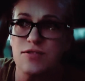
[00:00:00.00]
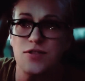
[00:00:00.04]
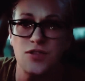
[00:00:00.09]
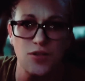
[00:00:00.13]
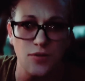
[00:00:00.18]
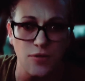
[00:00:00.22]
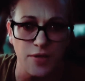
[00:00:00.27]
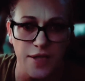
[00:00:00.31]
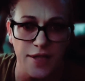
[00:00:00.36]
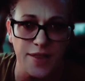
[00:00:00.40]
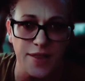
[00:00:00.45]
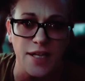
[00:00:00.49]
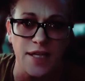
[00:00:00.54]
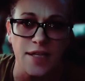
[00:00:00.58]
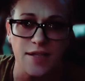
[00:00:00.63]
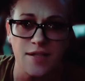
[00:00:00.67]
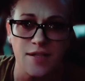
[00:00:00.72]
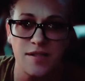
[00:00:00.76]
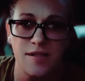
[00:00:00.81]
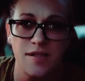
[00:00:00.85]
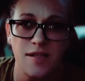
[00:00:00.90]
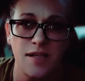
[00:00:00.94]
do the
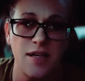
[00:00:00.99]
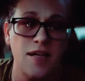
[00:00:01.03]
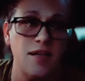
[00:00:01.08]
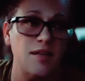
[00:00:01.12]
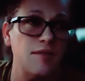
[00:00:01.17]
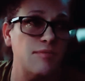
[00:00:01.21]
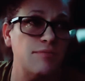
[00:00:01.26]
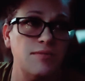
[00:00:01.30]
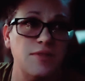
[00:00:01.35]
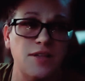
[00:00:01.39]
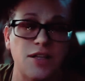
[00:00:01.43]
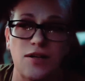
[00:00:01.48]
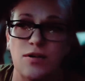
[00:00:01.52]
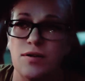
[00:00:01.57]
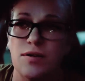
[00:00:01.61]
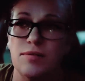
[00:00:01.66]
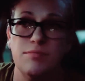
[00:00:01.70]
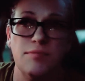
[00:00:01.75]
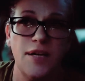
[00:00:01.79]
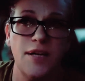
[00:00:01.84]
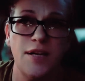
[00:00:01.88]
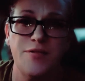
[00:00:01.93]
things, and I, you know,
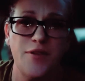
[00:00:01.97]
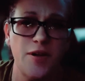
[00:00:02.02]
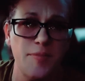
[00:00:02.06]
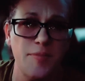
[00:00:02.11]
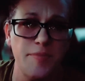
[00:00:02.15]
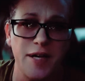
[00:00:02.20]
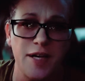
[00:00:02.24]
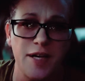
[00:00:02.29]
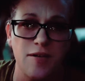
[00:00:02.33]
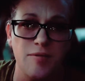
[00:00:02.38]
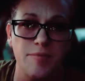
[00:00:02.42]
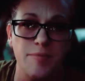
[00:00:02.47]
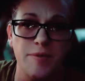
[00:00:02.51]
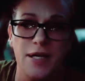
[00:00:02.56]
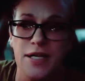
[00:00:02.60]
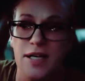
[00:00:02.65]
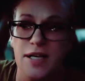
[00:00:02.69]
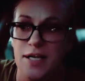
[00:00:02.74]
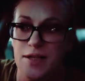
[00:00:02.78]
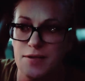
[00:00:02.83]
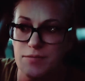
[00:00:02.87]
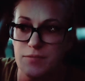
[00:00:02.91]
I felt better, but
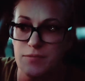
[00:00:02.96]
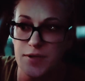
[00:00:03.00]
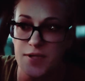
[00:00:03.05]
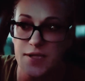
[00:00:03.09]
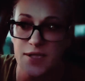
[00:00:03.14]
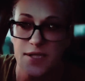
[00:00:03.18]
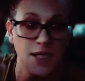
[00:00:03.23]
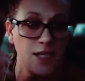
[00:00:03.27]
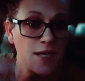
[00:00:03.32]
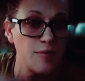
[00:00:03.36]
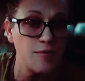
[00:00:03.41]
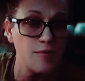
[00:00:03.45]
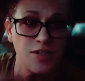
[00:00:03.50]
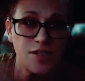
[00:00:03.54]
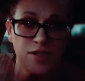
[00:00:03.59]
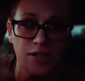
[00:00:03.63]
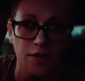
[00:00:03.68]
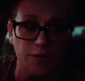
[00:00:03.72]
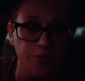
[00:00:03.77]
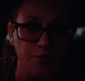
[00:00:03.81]
I was like, I'm just gonna